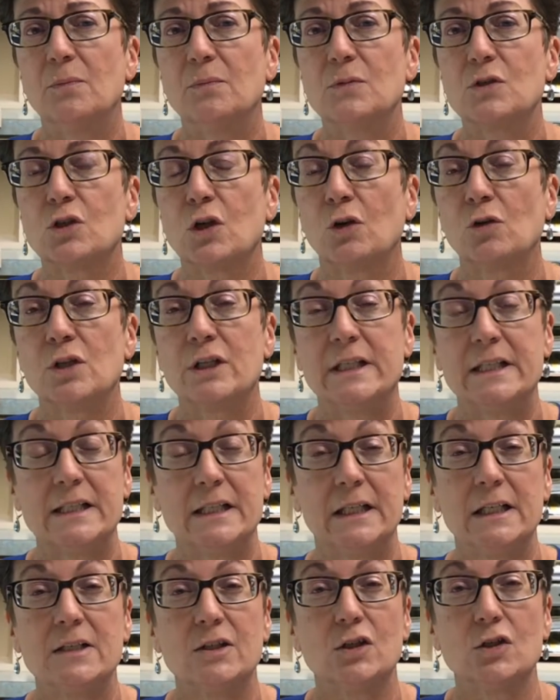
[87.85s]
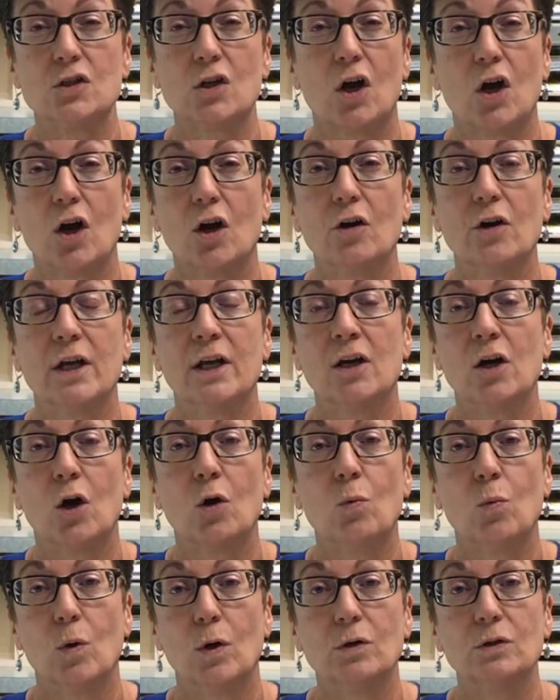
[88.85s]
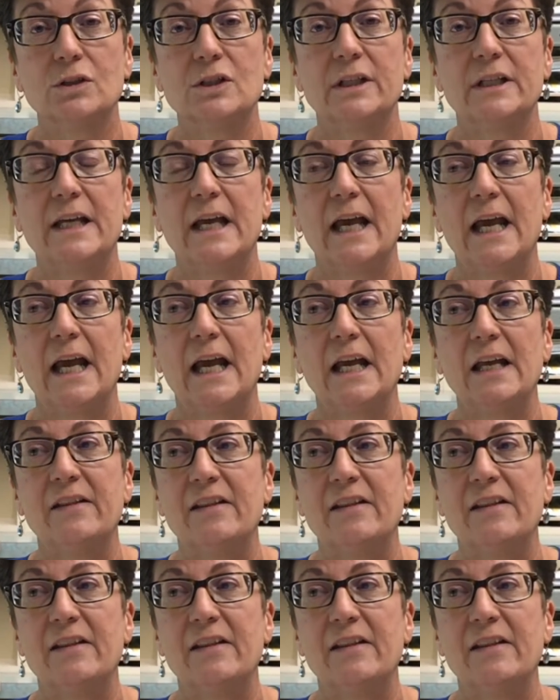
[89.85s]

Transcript: certain diseases are in our world today.